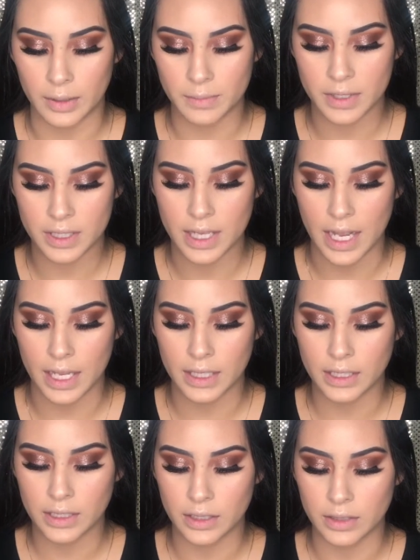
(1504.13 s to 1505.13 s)
I'm just
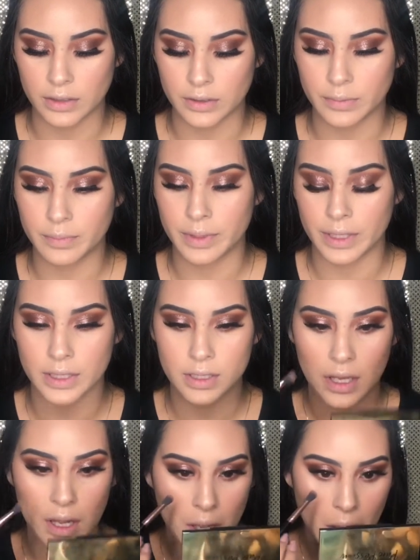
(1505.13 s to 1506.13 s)
adding a little bit
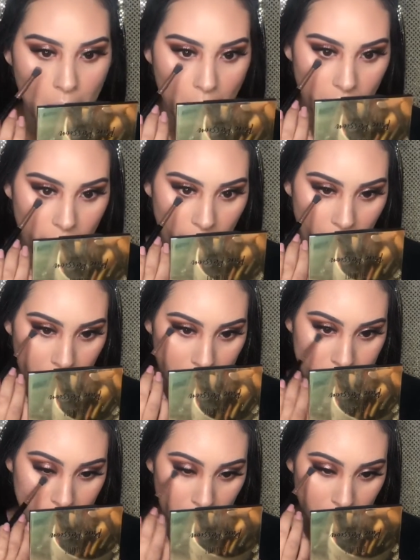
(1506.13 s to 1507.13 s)
of
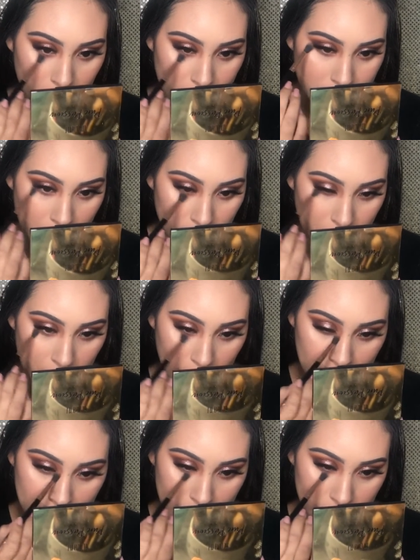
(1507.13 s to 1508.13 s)
eyeshadow, the same thing
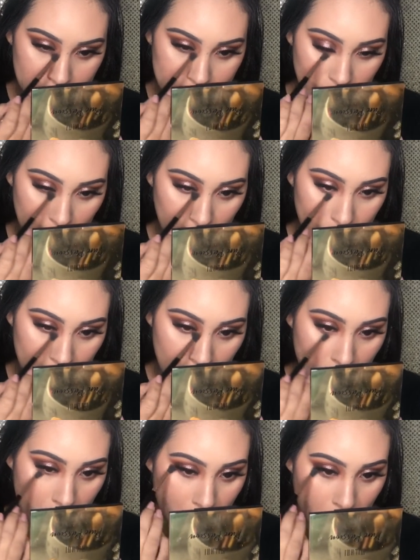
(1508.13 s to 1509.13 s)
I did on top,
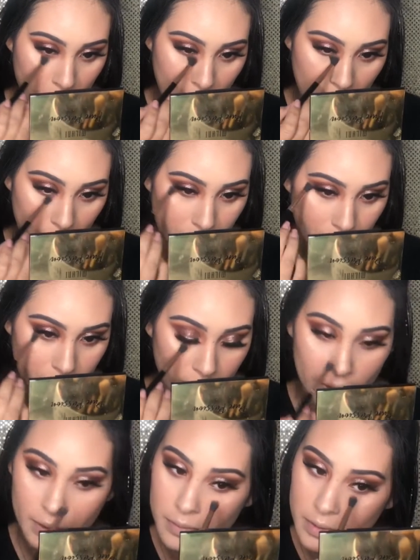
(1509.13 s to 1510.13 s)
on the
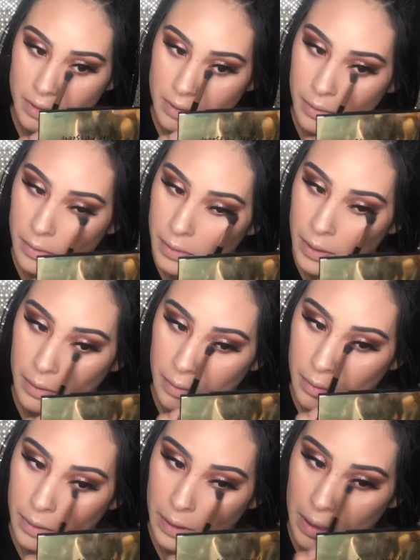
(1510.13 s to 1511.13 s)
bottom, just so they
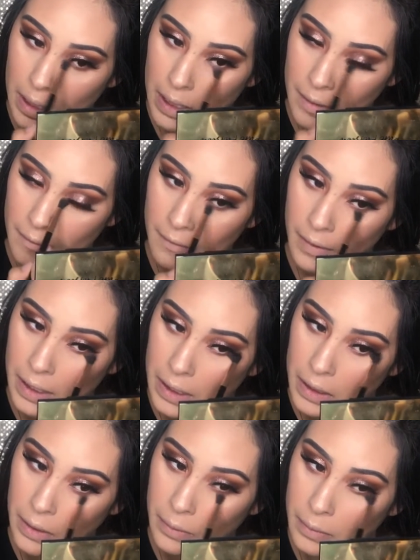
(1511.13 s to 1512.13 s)
don't look very
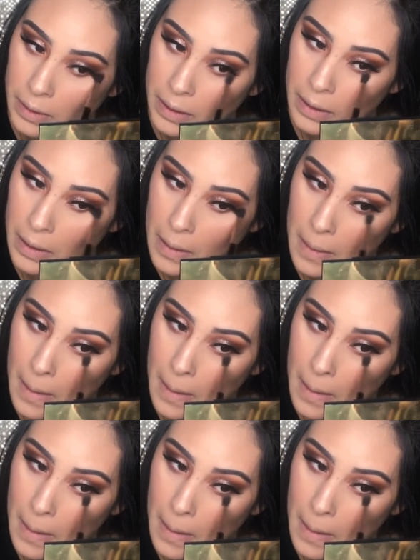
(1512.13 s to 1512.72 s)
lonely.